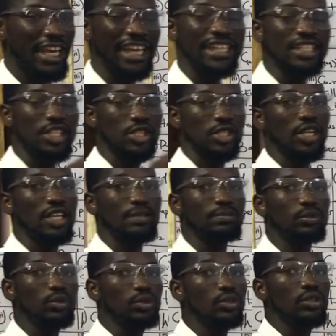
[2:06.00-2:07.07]
is a
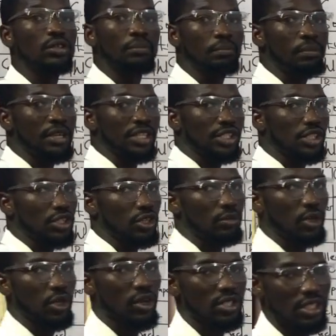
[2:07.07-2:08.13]
soluble mixture,
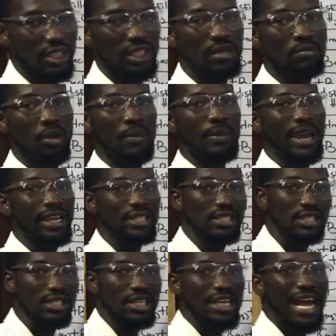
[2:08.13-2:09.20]
because the
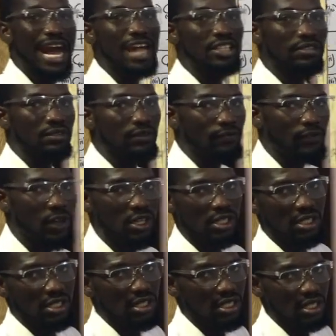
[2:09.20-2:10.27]
moment out of the
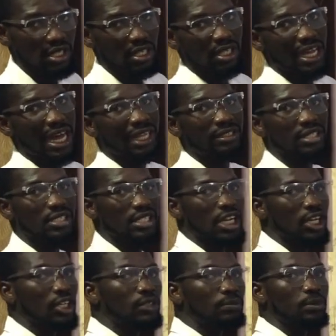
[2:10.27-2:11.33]
first and the
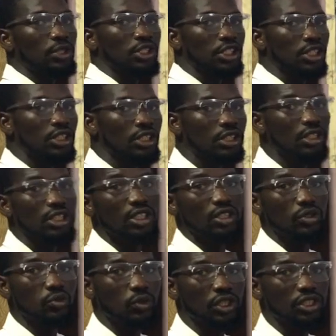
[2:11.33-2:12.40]
second portion
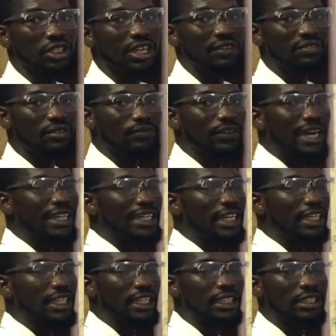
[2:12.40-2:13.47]
which you have
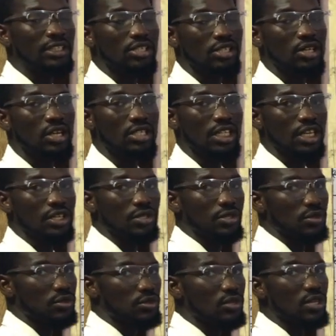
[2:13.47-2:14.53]
divided in the salt
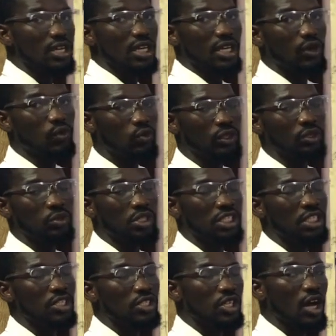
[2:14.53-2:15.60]
into, it will
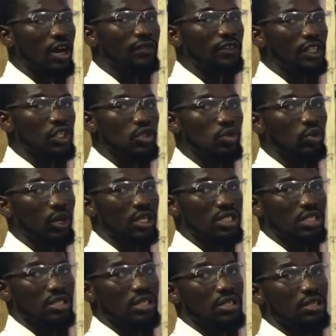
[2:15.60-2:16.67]
dissolve into what?